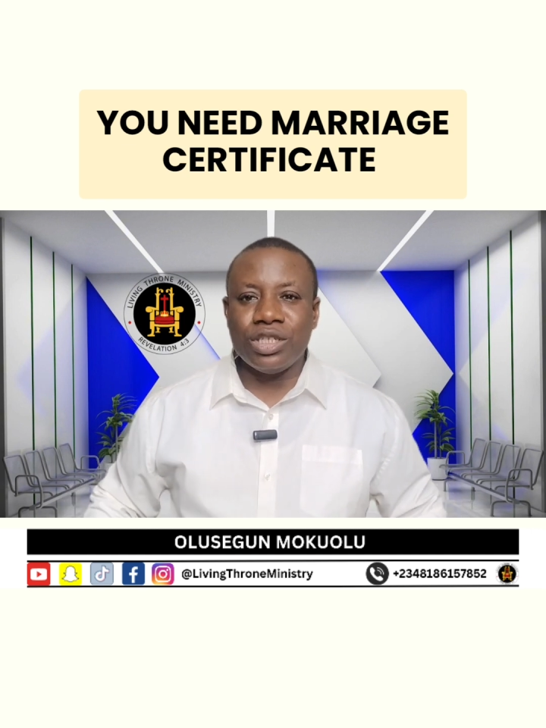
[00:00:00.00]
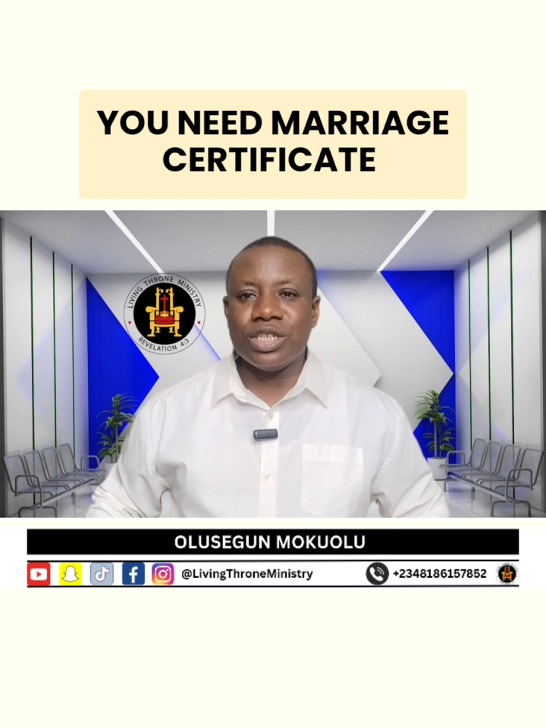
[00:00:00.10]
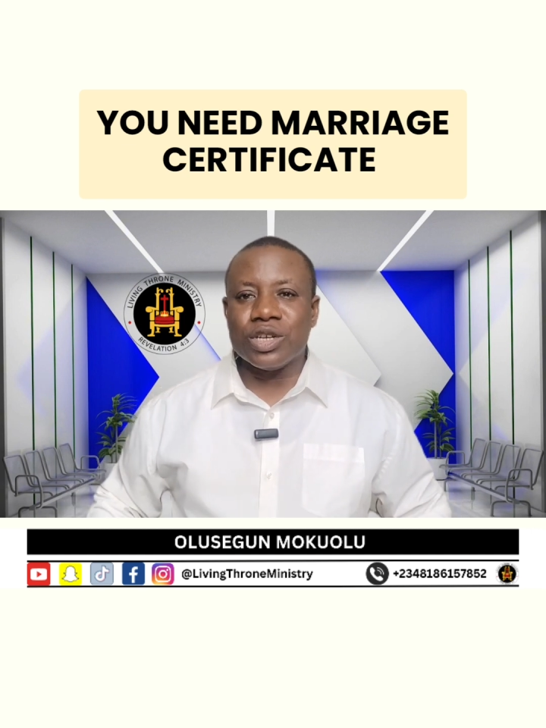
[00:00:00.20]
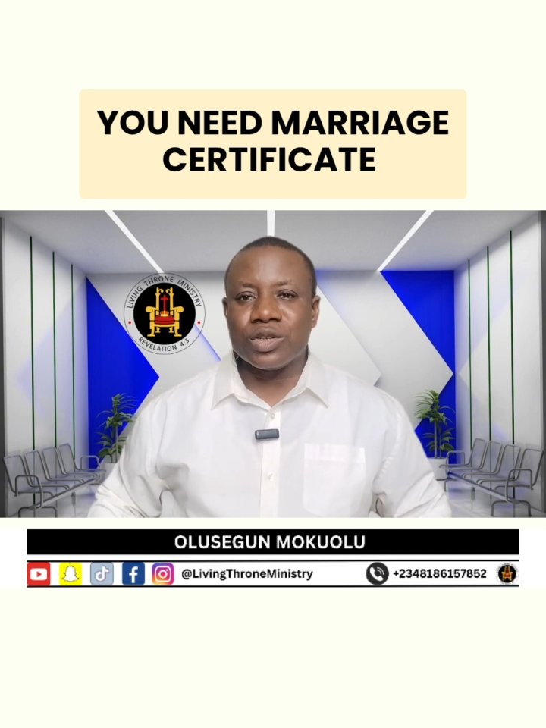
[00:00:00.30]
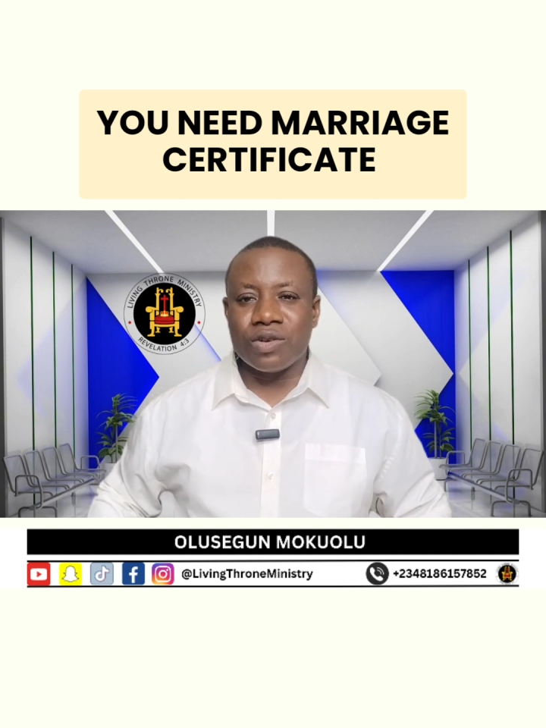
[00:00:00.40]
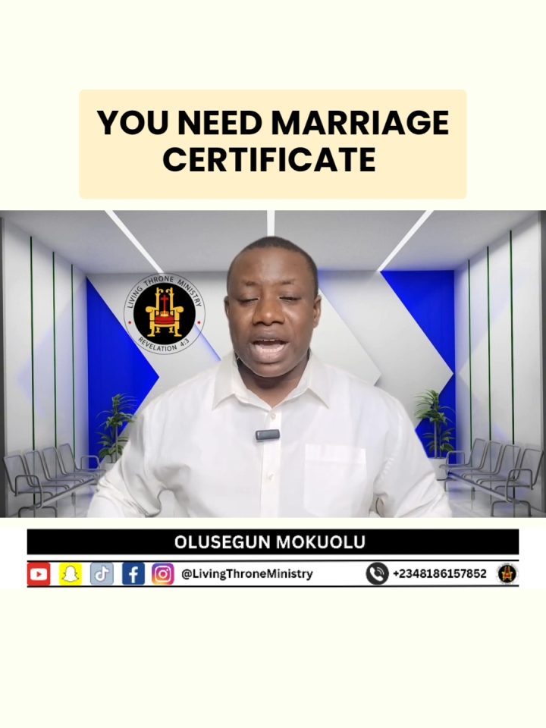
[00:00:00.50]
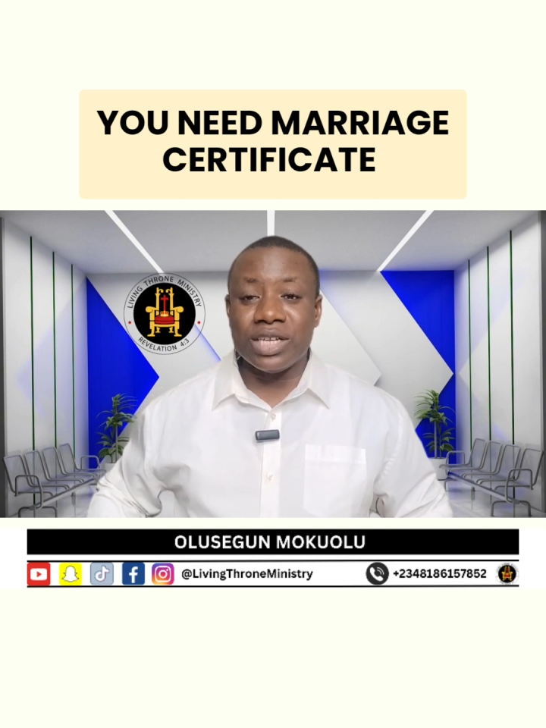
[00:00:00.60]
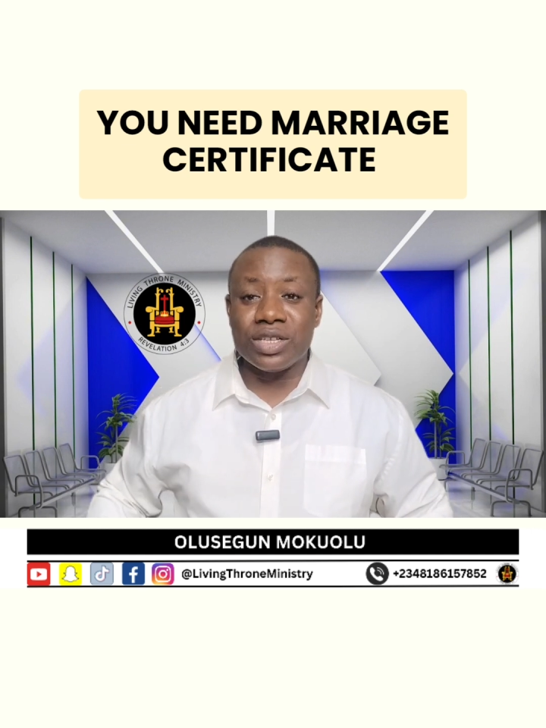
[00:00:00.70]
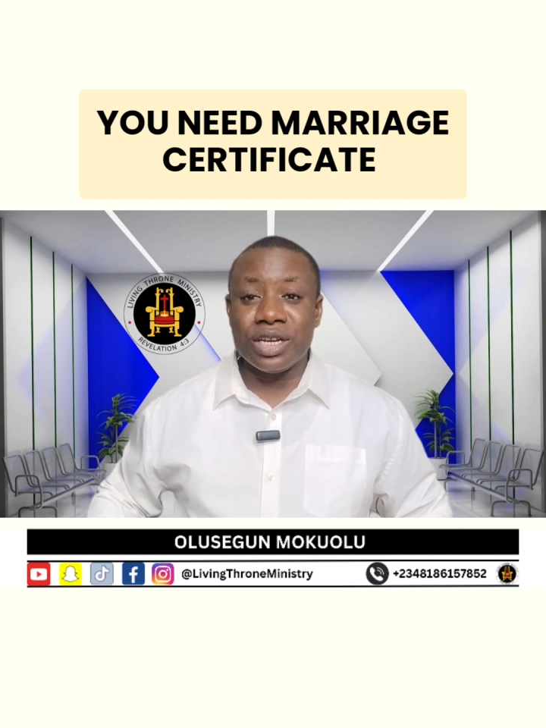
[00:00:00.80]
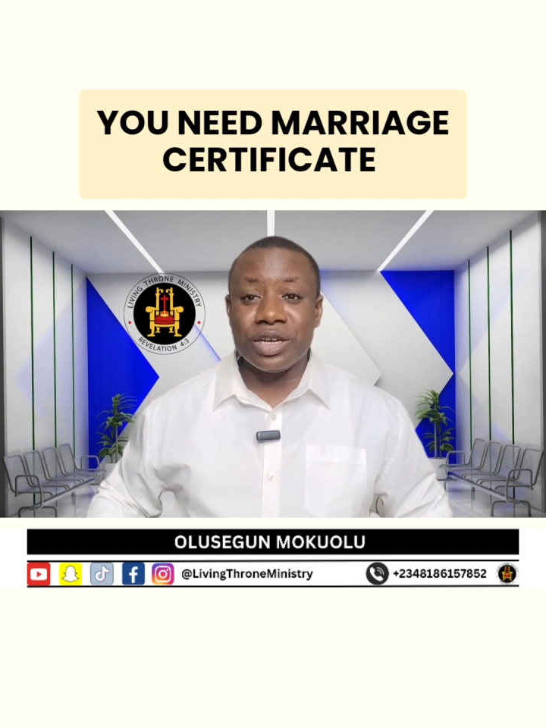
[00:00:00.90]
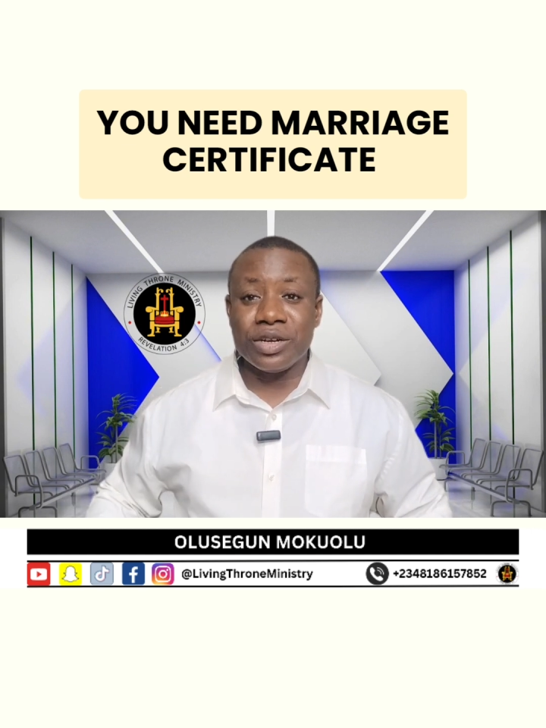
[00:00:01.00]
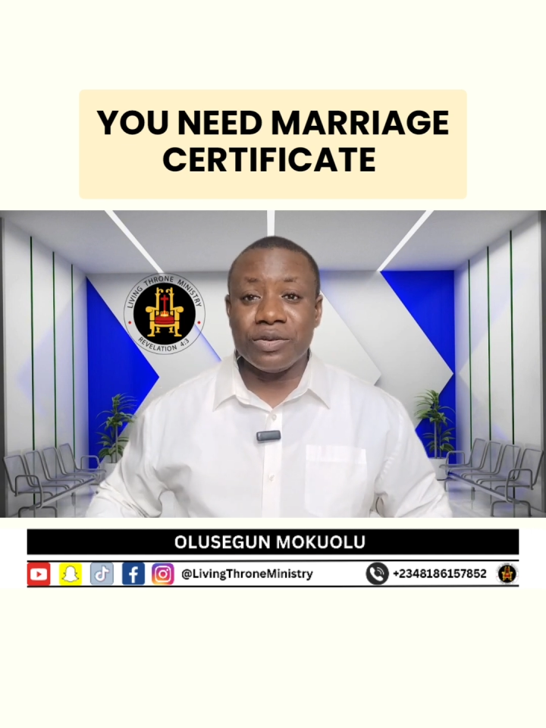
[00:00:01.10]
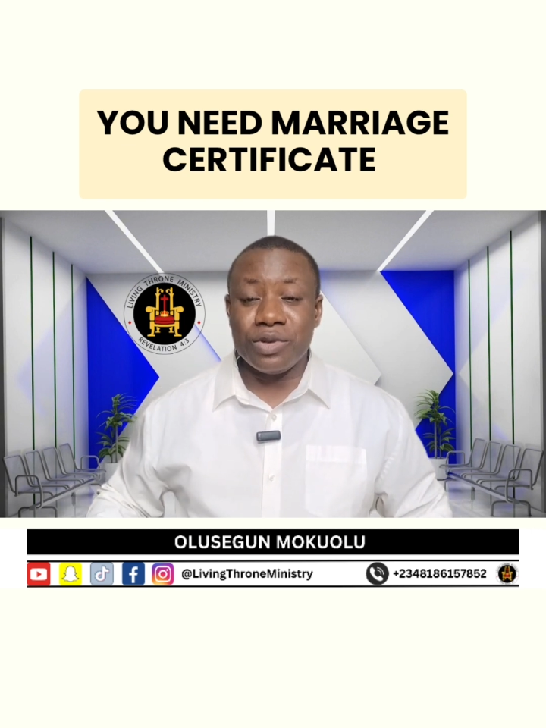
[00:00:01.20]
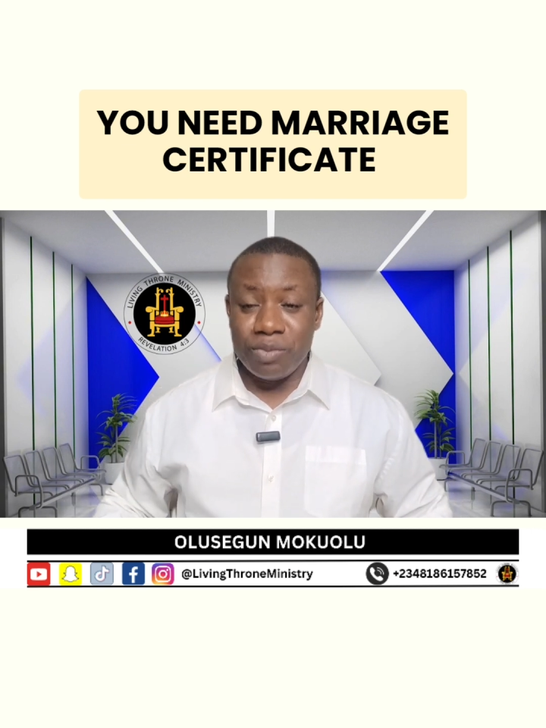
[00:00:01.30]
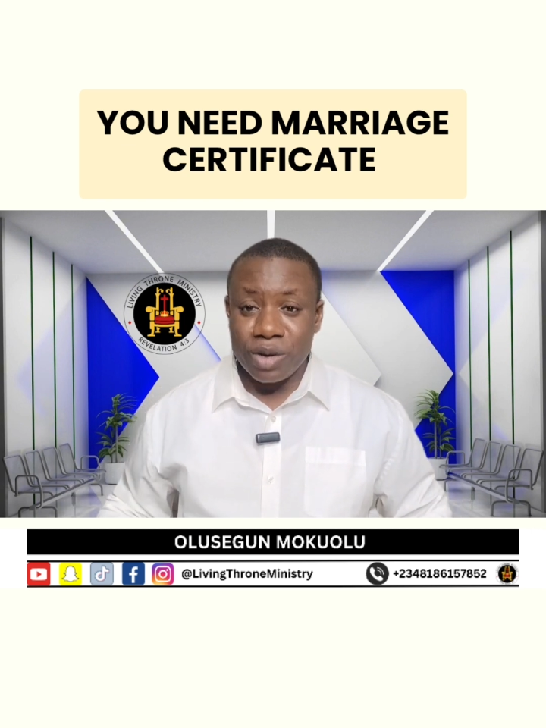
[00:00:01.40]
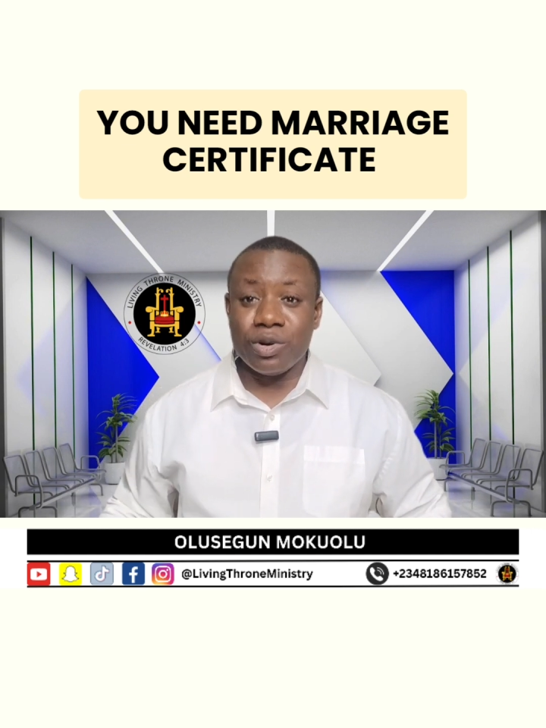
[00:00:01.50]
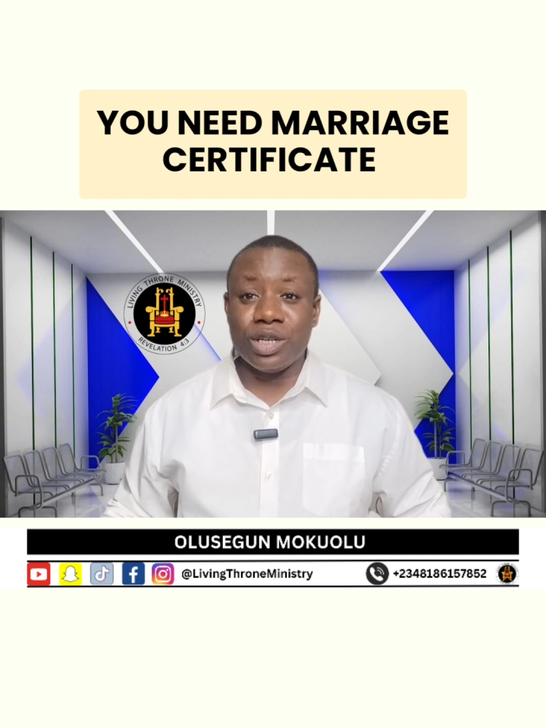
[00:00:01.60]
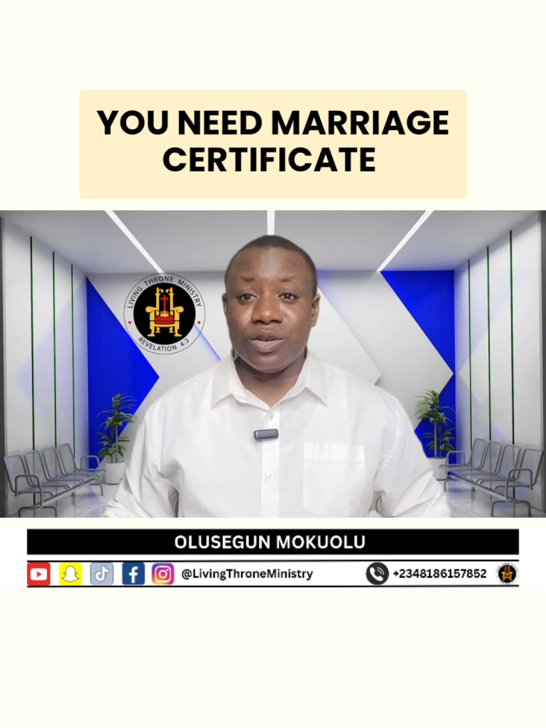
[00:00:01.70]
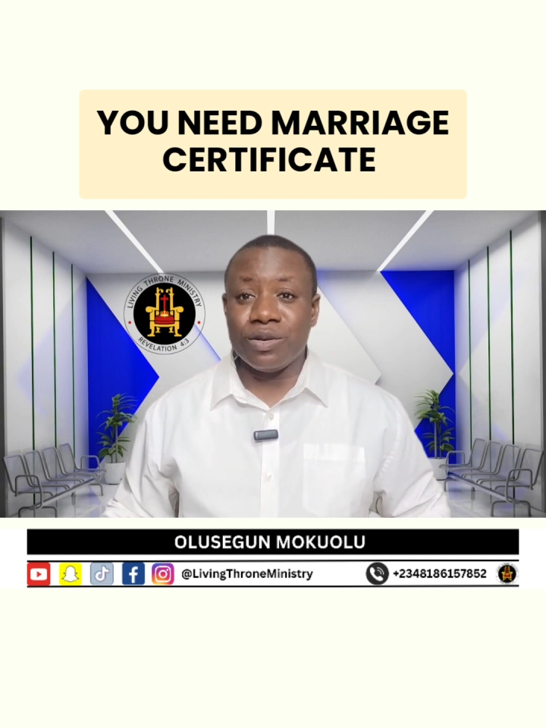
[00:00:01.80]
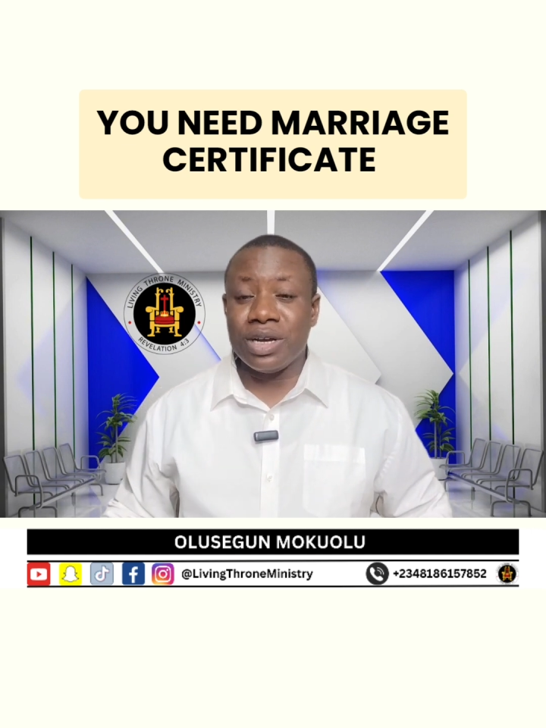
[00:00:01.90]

Jesus Christ will be with you.